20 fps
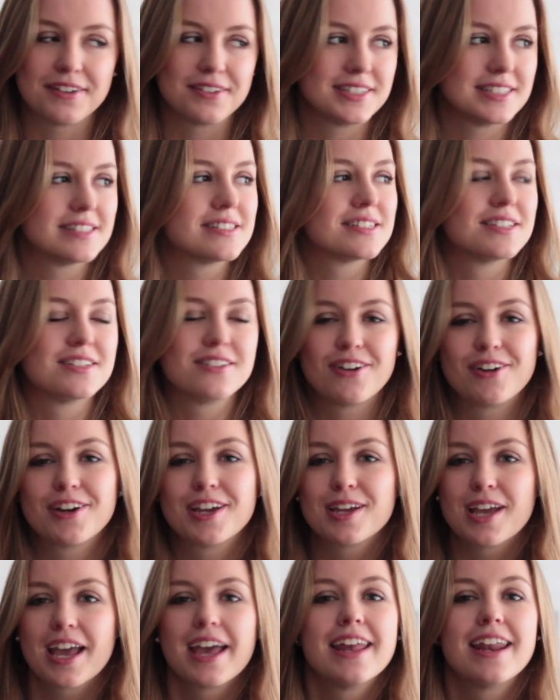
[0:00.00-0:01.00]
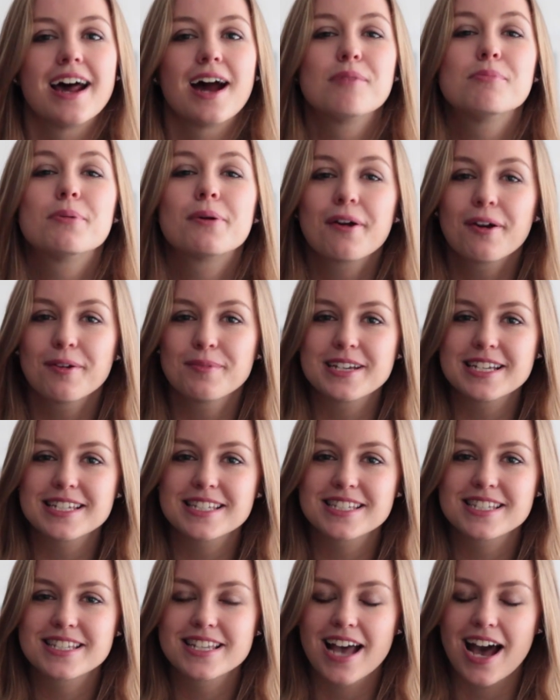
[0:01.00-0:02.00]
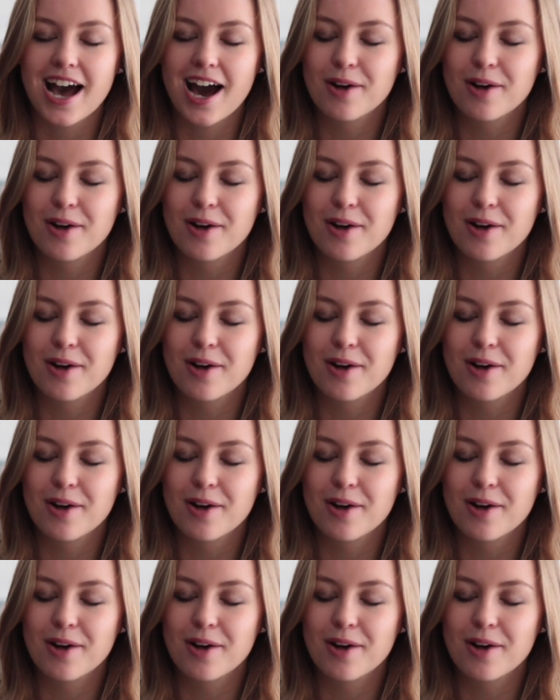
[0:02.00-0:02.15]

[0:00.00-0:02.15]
I know it's annoying and I promise